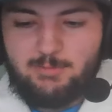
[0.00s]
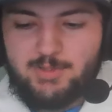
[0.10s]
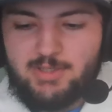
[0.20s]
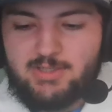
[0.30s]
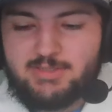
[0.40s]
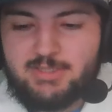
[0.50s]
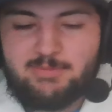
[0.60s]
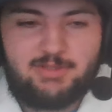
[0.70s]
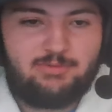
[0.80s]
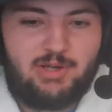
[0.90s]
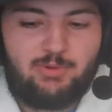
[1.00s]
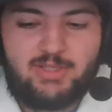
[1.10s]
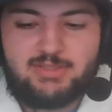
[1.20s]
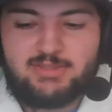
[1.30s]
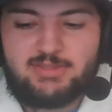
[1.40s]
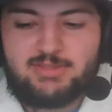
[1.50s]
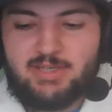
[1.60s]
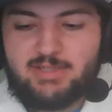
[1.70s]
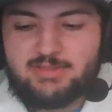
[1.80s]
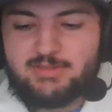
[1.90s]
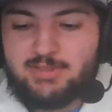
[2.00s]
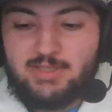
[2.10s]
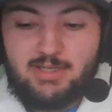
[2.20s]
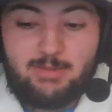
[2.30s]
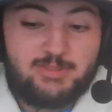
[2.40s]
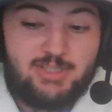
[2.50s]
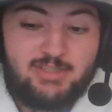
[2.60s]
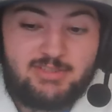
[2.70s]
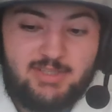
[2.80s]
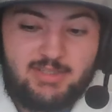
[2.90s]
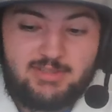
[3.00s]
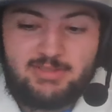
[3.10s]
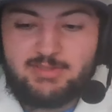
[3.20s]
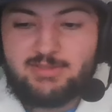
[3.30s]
but a team of Quasars is nice. Genesect,